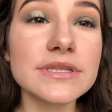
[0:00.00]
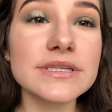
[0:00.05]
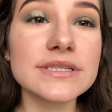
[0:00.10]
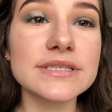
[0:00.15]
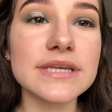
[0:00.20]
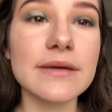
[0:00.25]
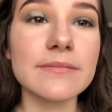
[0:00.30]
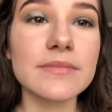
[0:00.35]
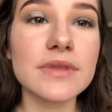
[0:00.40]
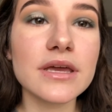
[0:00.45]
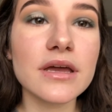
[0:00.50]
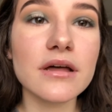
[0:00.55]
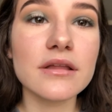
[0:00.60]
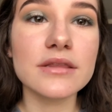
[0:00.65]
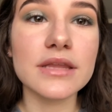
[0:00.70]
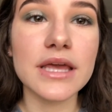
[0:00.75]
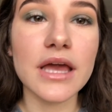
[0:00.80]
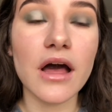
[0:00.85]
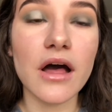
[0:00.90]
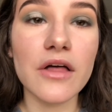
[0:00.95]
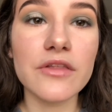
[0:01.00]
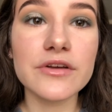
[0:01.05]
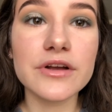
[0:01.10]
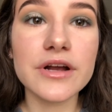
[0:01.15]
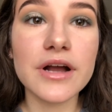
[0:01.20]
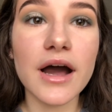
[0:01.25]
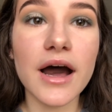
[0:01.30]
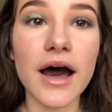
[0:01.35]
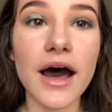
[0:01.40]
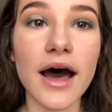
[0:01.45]
the same thing on the
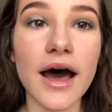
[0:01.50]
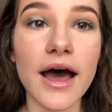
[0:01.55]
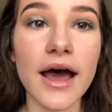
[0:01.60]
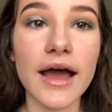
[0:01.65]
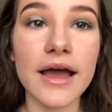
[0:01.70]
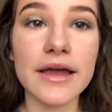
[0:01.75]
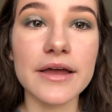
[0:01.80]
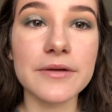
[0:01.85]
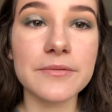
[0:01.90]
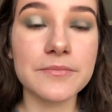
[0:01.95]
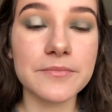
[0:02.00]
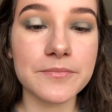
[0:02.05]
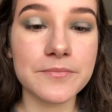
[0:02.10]
other eye.